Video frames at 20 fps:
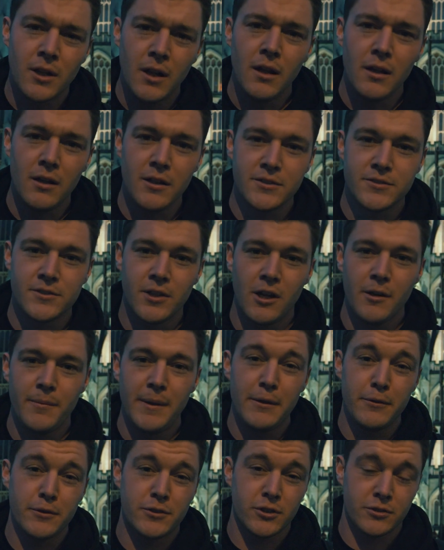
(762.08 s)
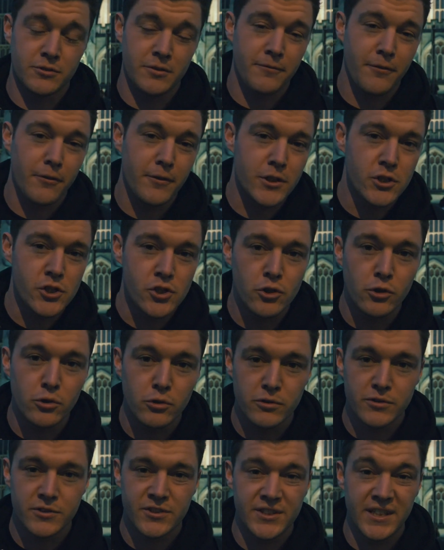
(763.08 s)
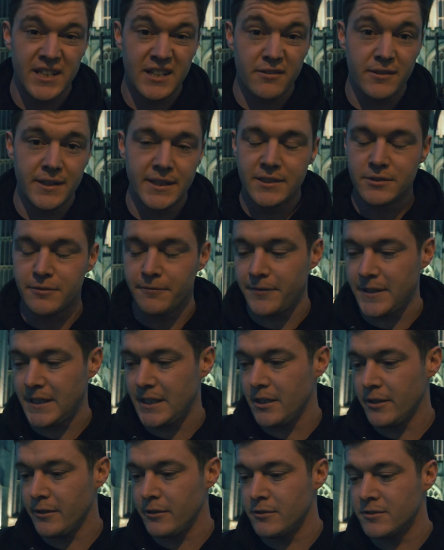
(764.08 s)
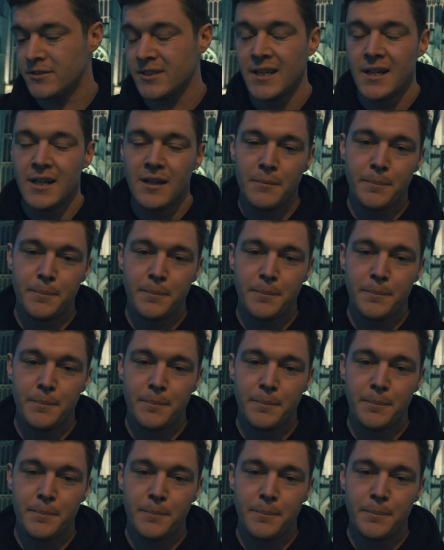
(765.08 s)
So last time it was just a very short series of videos,